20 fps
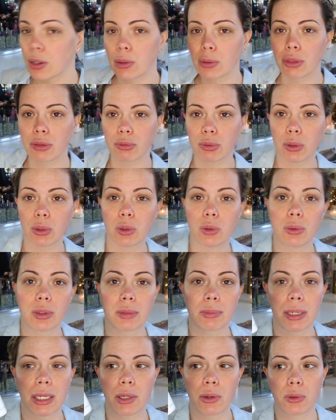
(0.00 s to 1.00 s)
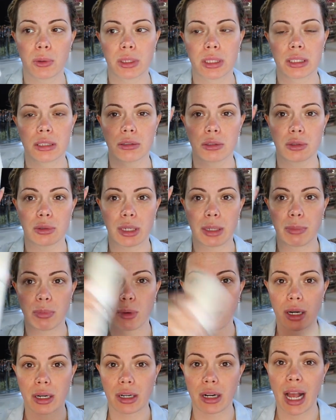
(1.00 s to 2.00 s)
go through with my Caudalie grape
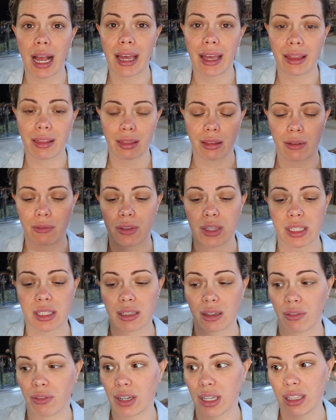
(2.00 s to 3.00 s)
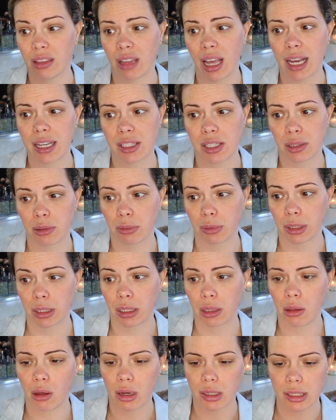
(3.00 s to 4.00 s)
water. I love this stuff and it lasts a
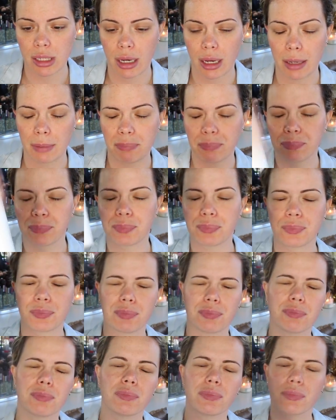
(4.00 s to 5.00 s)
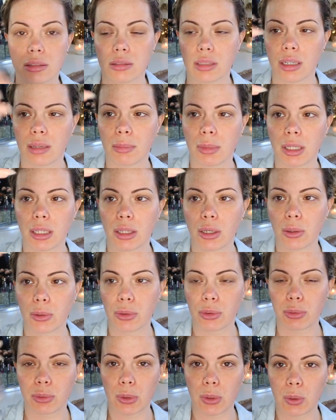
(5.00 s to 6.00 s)
really long time. Then I'm gonna
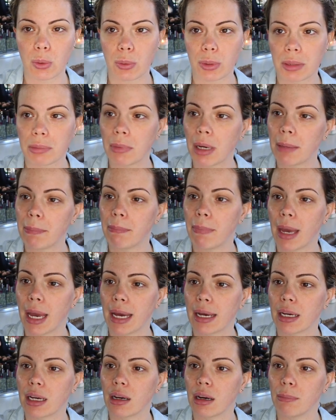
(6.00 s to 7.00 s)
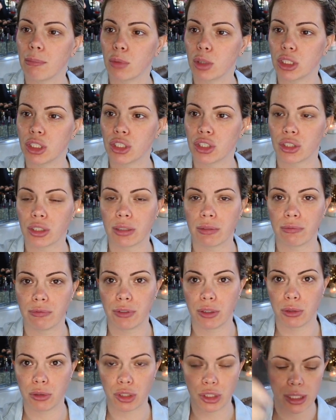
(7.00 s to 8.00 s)
go through with my MAC Moisture
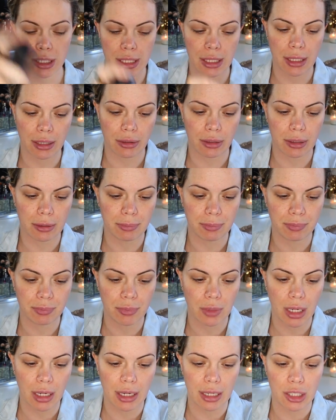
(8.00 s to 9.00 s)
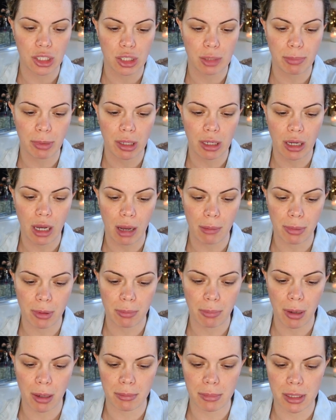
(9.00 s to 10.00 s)
Infusion Serum, and I just put a
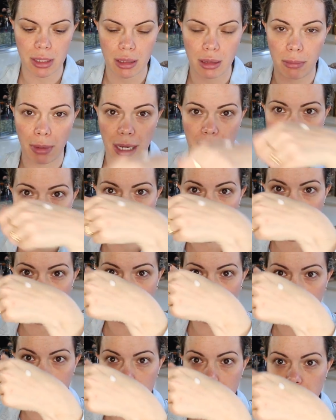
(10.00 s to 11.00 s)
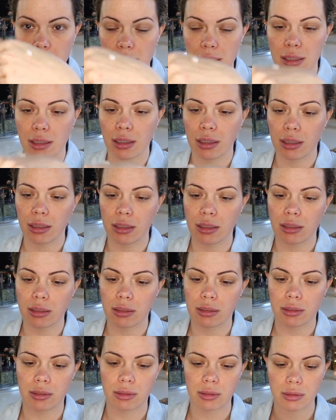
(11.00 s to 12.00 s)
couple pumps on the back of my hand,
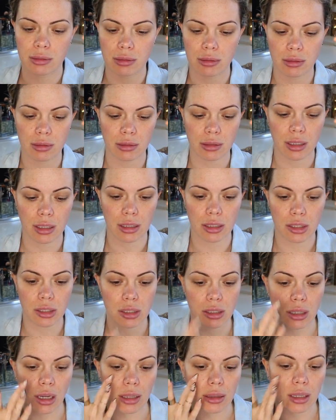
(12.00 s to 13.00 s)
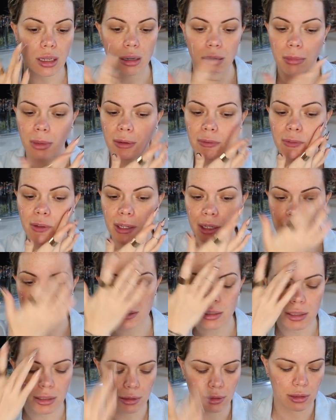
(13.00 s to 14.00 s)
and then I just dot that on my
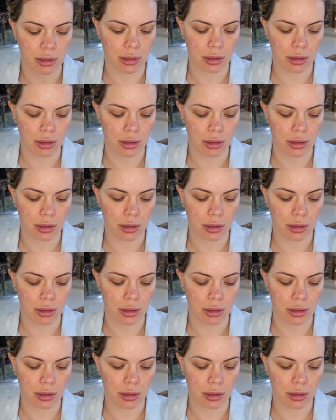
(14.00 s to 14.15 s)
face,